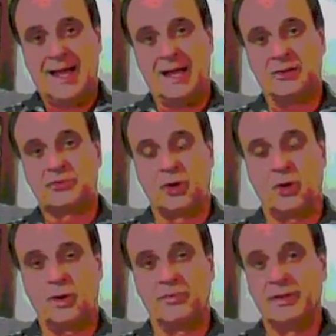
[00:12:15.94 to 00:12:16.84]
And
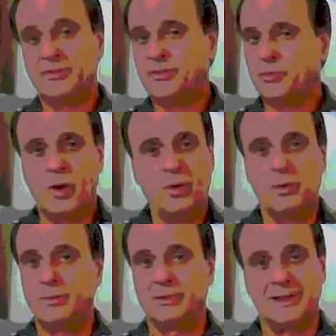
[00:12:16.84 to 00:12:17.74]
so this is what
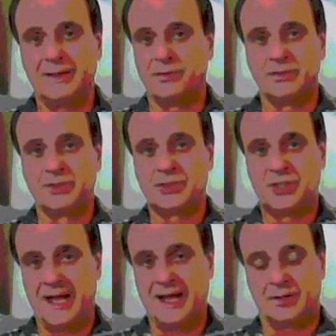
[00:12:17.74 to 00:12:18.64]
we believe on this
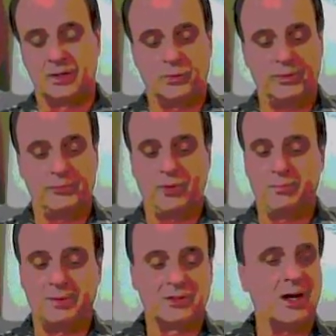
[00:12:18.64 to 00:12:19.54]
channel. And
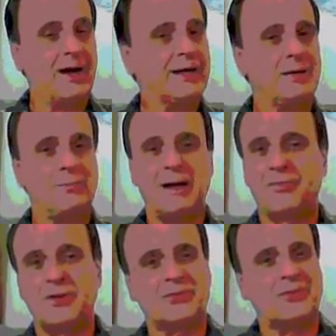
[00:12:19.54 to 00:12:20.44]
we've been talking
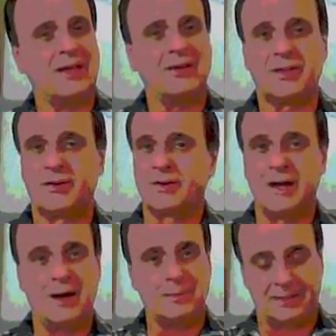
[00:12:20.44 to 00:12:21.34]
about these things that are
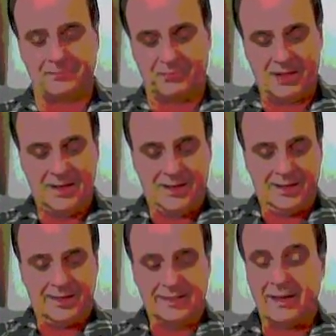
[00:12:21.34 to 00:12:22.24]
coming.
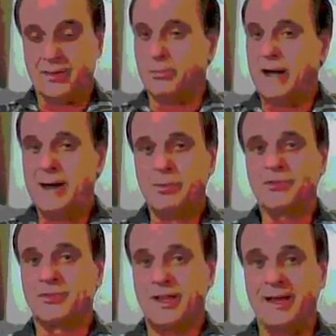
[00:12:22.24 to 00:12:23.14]
Now, the Bible
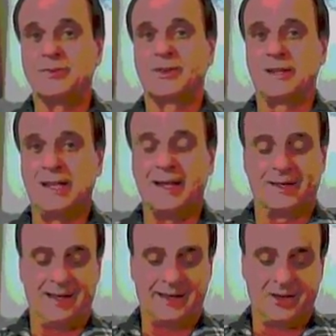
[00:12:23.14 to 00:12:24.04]
says,
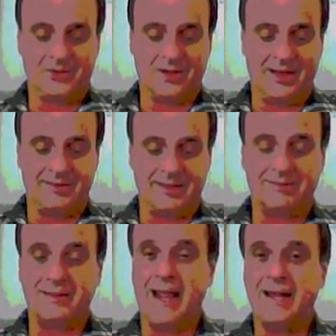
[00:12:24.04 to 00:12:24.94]
again, like I say,
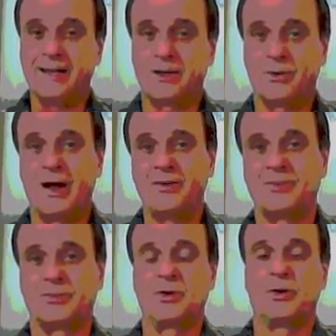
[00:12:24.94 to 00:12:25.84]
that the Antichrist
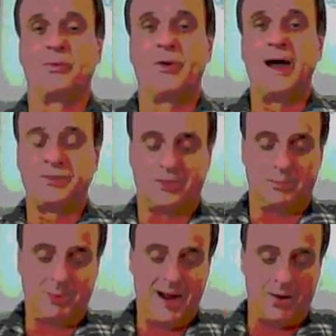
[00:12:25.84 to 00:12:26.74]
is going to rise to
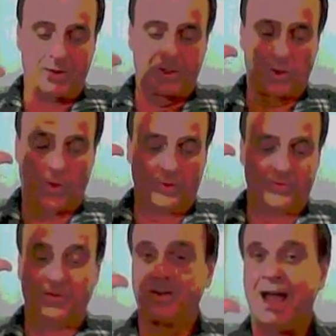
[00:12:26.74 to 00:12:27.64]
power toward
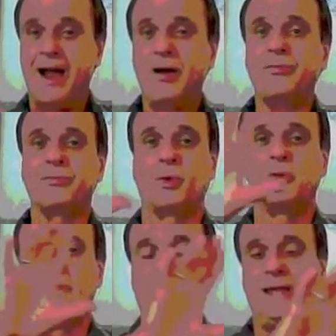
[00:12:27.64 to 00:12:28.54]
the south,
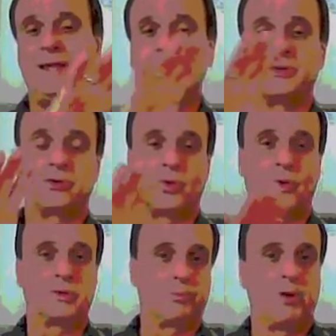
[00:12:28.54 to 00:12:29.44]
toward the east, and
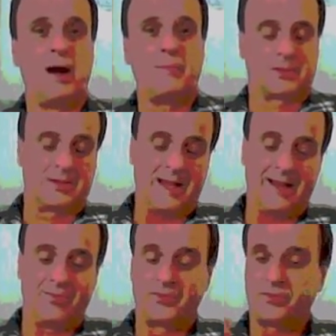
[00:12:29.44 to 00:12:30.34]
toward the promised
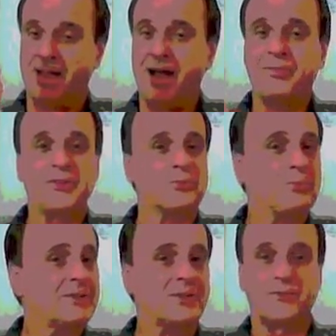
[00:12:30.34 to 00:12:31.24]
land. The south is
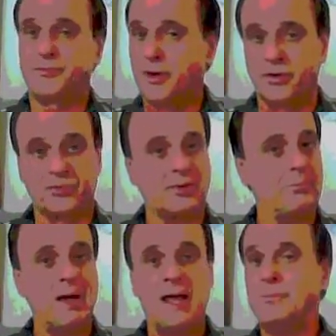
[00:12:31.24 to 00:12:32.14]
mentioned first,
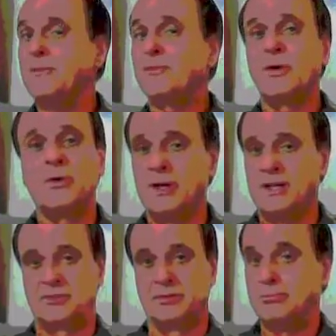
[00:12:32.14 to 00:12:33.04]
maybe for a
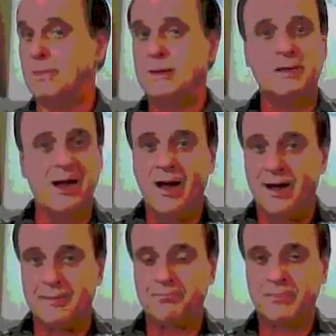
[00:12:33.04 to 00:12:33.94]
reason, maybe
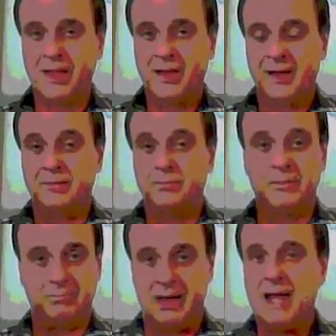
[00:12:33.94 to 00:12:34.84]
not.
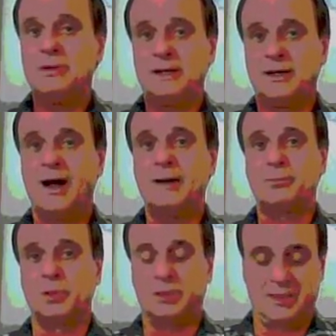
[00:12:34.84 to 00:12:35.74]
But maybe
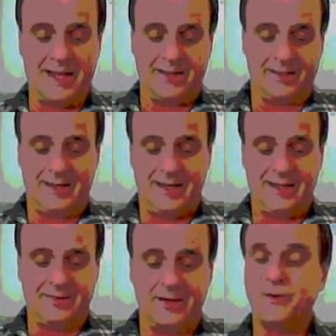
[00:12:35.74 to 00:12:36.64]
God put that
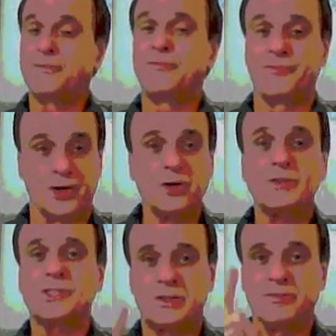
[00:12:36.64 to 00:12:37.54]
in there
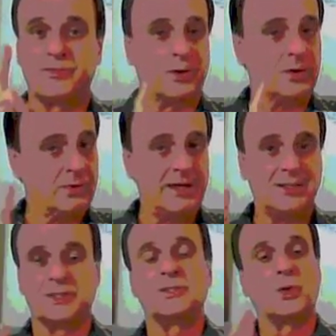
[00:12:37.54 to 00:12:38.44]
first for a
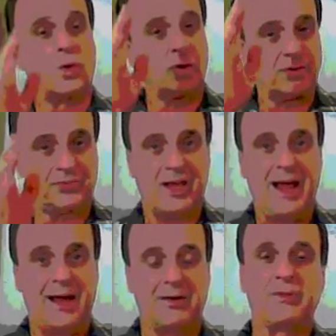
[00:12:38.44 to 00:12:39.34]
reason, toward the
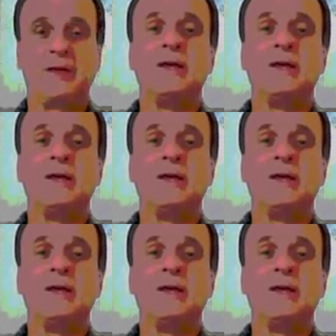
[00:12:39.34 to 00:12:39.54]
south,